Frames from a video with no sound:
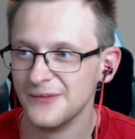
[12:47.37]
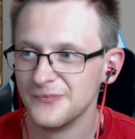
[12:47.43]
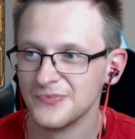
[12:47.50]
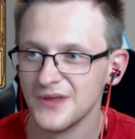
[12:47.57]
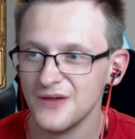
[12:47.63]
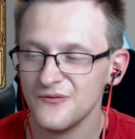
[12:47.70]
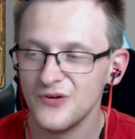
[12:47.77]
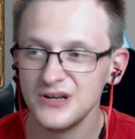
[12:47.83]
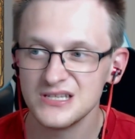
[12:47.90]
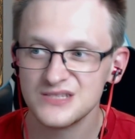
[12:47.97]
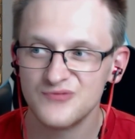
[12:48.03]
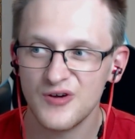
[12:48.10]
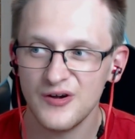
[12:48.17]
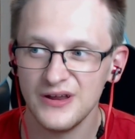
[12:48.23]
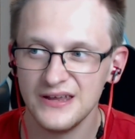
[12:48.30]
What is
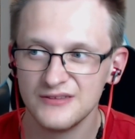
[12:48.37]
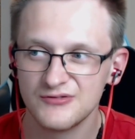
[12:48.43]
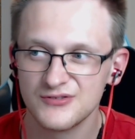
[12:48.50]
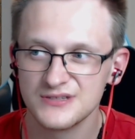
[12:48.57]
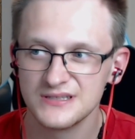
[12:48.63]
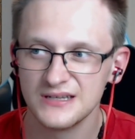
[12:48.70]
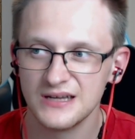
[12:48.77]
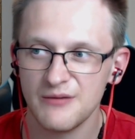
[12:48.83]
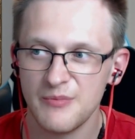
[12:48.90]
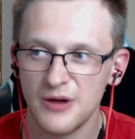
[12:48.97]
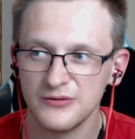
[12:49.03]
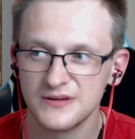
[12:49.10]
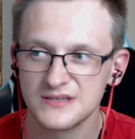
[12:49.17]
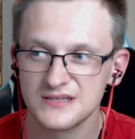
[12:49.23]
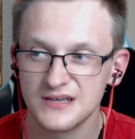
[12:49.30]
very interesting about
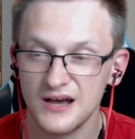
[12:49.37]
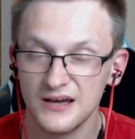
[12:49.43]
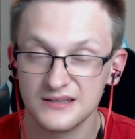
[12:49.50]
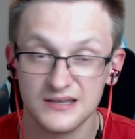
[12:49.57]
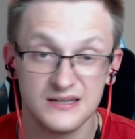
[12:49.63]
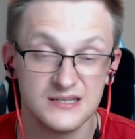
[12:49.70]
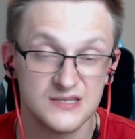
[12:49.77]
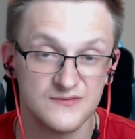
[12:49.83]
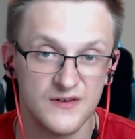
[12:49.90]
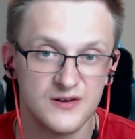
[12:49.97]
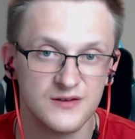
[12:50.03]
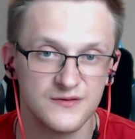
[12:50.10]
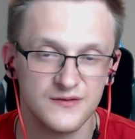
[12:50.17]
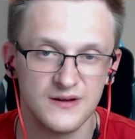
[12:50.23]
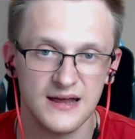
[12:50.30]
this card, it is very
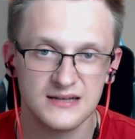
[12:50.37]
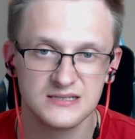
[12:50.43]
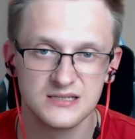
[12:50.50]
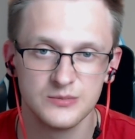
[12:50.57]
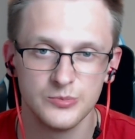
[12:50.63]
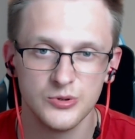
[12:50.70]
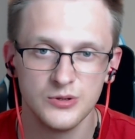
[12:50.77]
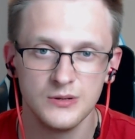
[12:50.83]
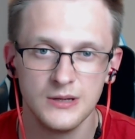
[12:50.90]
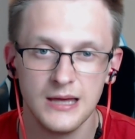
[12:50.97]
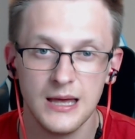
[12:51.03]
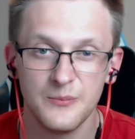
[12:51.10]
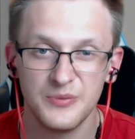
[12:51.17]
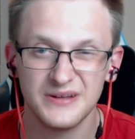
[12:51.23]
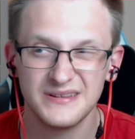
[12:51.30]
flexible,
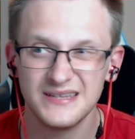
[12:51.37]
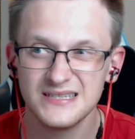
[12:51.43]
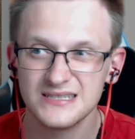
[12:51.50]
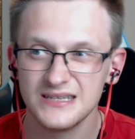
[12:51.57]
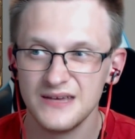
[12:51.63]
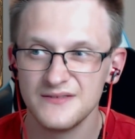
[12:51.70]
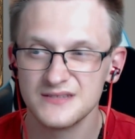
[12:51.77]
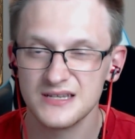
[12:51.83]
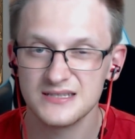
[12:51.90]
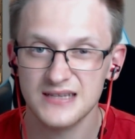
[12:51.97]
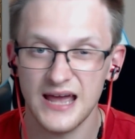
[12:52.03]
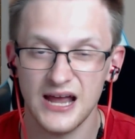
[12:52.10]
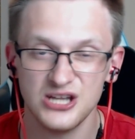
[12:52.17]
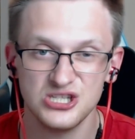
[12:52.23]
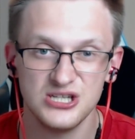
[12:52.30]
but this gives us
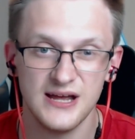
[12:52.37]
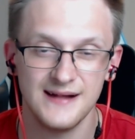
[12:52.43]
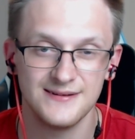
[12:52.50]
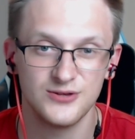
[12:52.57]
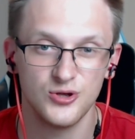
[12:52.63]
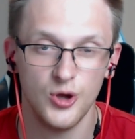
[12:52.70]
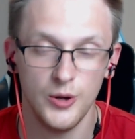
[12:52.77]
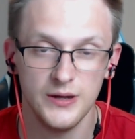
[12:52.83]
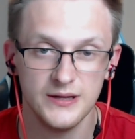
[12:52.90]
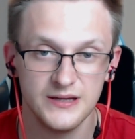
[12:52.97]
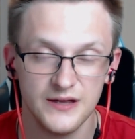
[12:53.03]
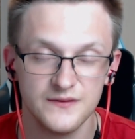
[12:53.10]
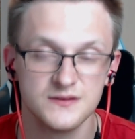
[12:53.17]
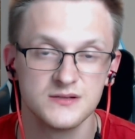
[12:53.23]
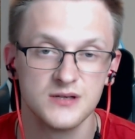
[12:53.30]
actually
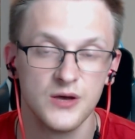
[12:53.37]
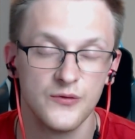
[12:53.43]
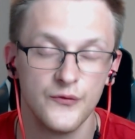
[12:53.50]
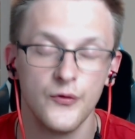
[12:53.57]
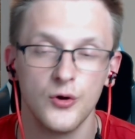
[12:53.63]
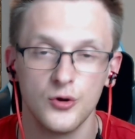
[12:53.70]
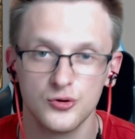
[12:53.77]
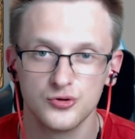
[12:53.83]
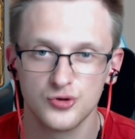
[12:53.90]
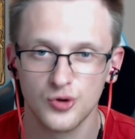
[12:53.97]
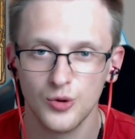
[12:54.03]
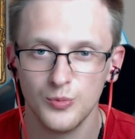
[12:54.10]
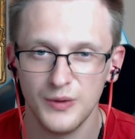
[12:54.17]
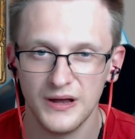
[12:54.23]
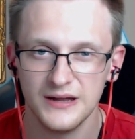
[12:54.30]
alternatives for Control
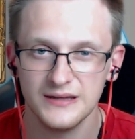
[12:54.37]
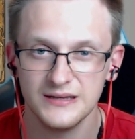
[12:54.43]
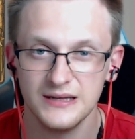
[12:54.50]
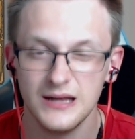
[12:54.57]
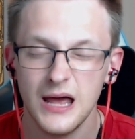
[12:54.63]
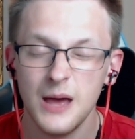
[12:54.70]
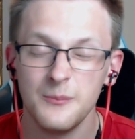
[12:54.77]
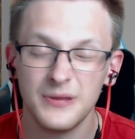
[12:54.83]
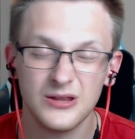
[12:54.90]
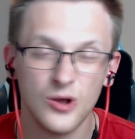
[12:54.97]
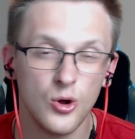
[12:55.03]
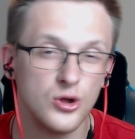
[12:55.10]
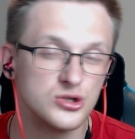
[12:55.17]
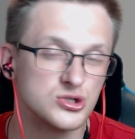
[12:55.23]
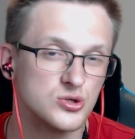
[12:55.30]
Paladin, but
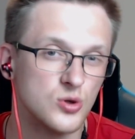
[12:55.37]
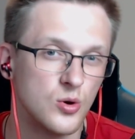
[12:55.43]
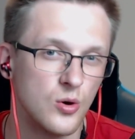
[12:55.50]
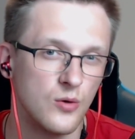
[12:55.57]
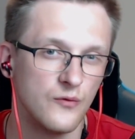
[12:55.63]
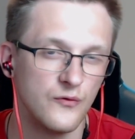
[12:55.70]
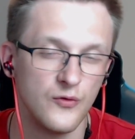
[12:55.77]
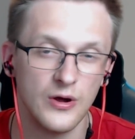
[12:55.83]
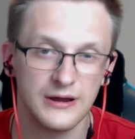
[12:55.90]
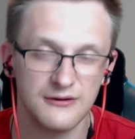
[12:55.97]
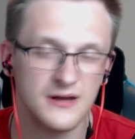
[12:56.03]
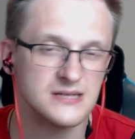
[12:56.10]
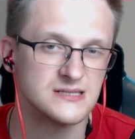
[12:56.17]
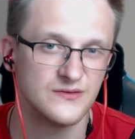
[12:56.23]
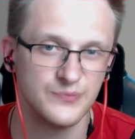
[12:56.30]
also for
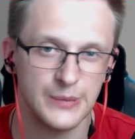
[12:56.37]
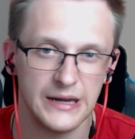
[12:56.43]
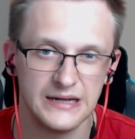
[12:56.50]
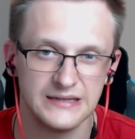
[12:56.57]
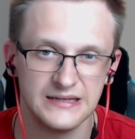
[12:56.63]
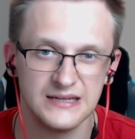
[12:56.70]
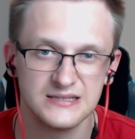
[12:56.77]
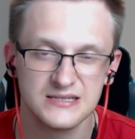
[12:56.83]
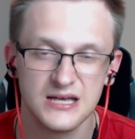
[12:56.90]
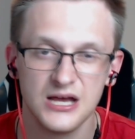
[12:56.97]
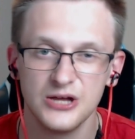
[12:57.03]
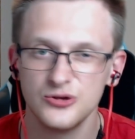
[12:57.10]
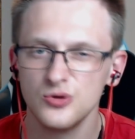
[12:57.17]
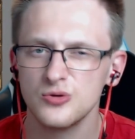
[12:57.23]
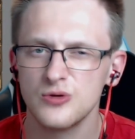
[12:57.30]
aggressive Paladins
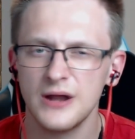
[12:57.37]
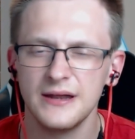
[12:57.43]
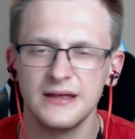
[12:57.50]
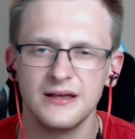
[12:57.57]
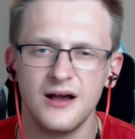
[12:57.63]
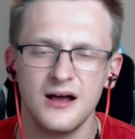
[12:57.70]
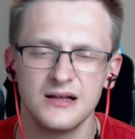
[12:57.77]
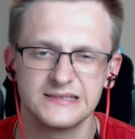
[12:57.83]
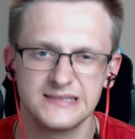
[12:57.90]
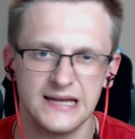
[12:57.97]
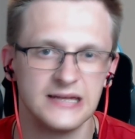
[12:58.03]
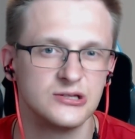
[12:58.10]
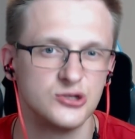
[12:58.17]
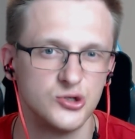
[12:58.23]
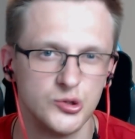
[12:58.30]
to running cards
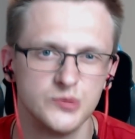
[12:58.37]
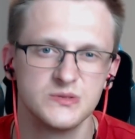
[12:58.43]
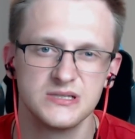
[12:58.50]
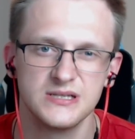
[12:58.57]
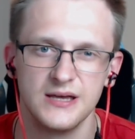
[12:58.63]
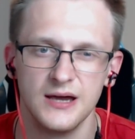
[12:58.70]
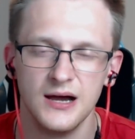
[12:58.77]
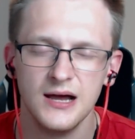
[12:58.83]
like Doomsayer.